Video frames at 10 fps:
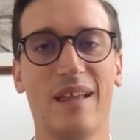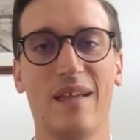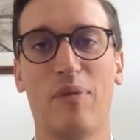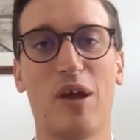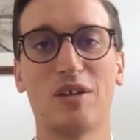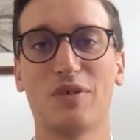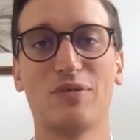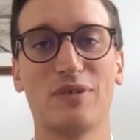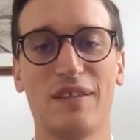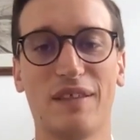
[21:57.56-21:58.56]
apply to
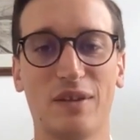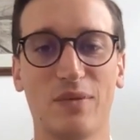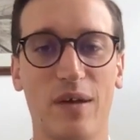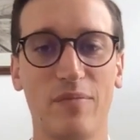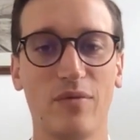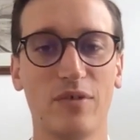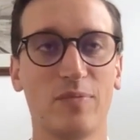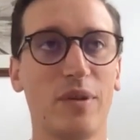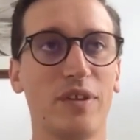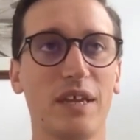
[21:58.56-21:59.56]
court, say this is why I'm not
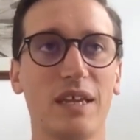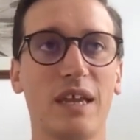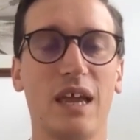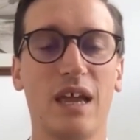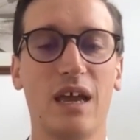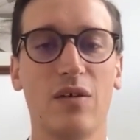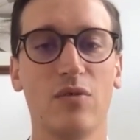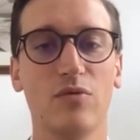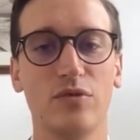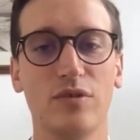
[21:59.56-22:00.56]
responding.
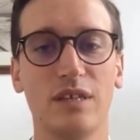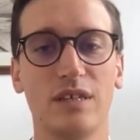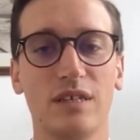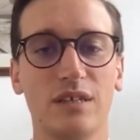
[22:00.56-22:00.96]
All you need to